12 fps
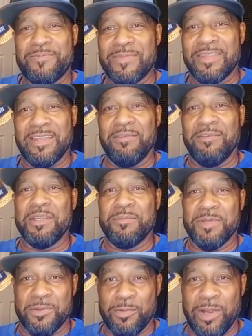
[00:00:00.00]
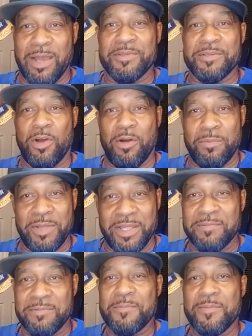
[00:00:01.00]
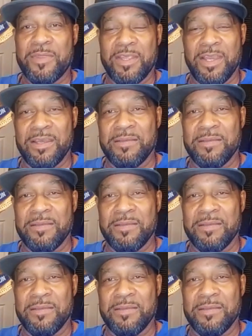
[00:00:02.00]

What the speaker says: Everything but the rap is all me. Yeah.